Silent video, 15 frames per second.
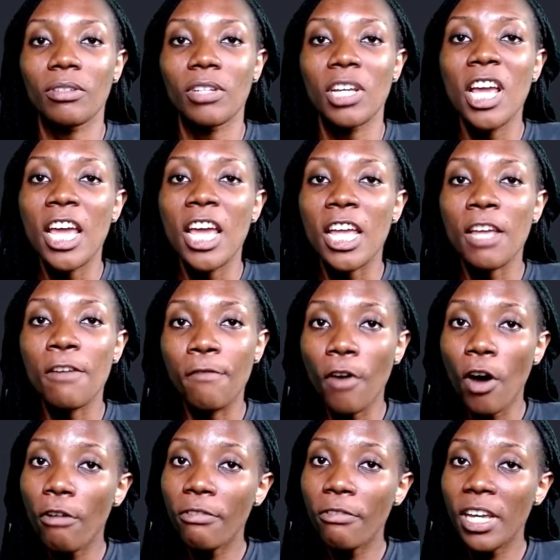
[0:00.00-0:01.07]

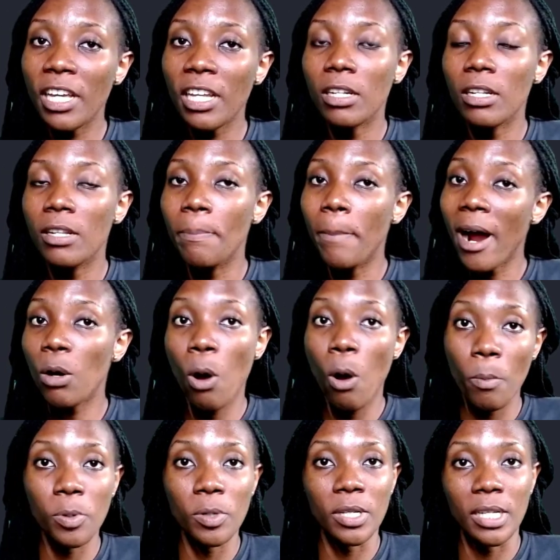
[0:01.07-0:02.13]
involving the parallel
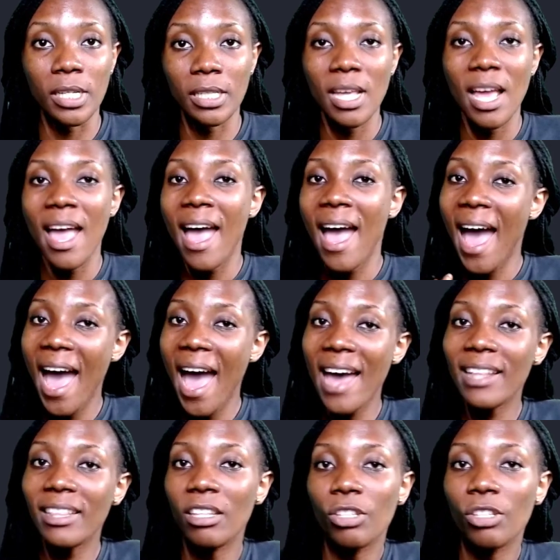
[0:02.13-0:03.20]
component
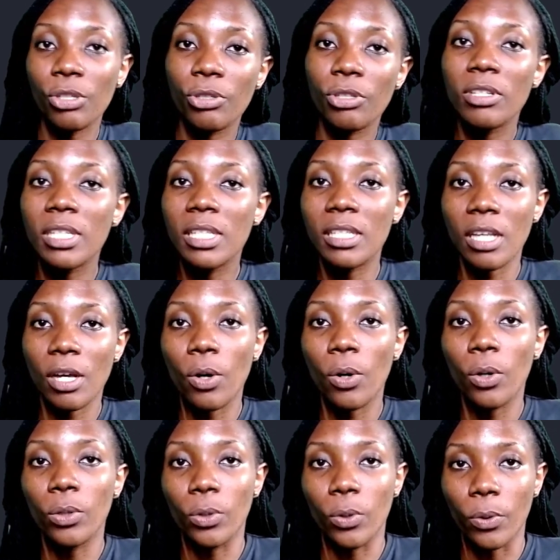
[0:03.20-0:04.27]
and the Newton's
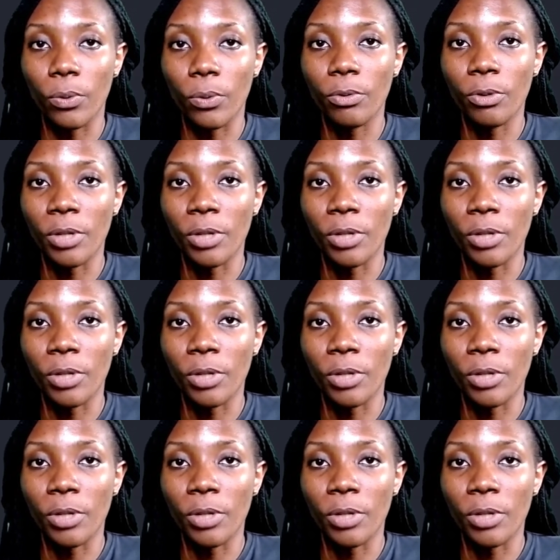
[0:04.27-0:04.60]
second law.